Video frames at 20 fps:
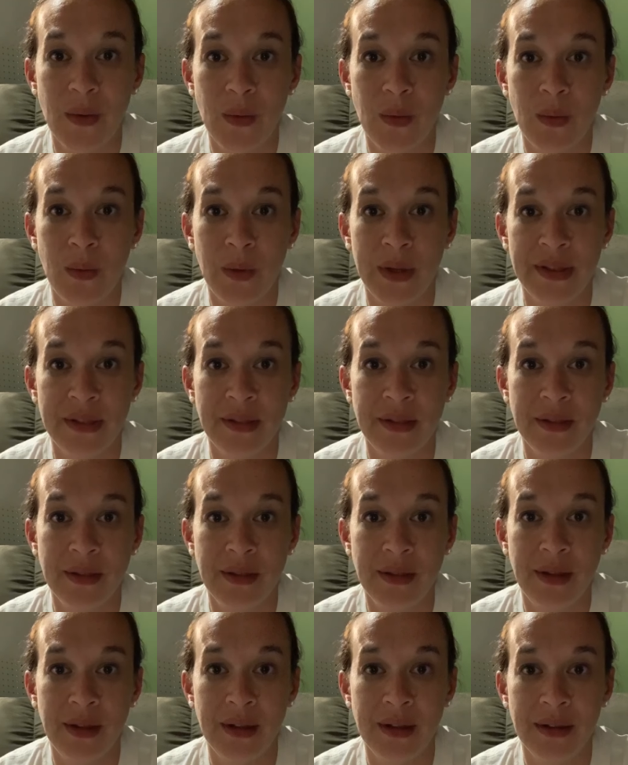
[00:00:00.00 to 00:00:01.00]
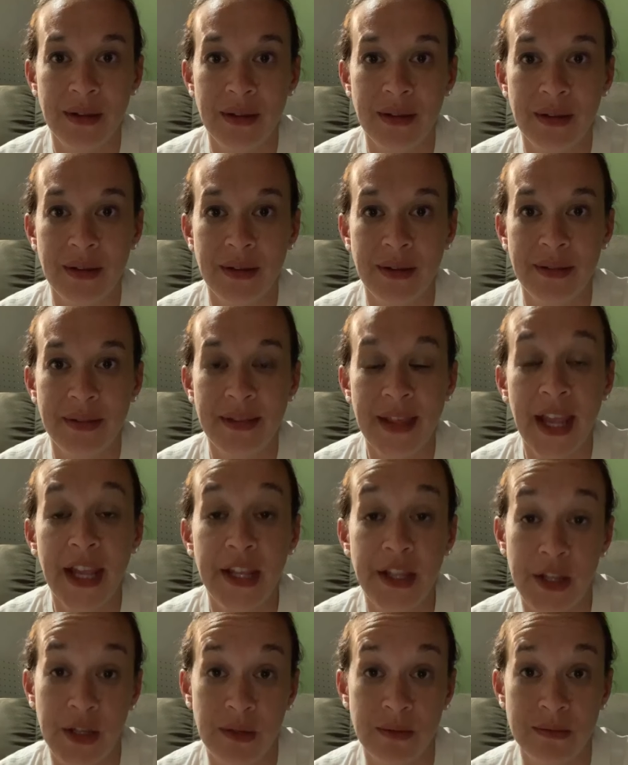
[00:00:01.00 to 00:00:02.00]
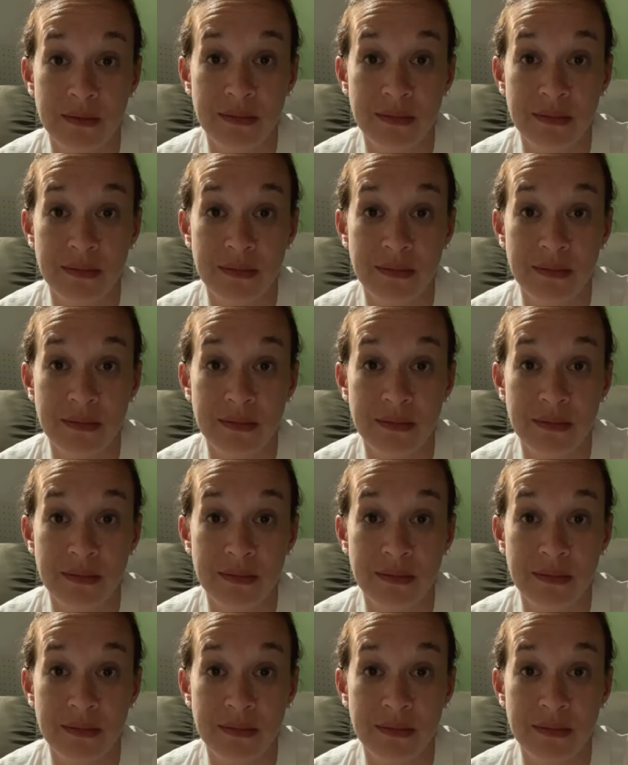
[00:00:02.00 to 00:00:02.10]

What? And thank you,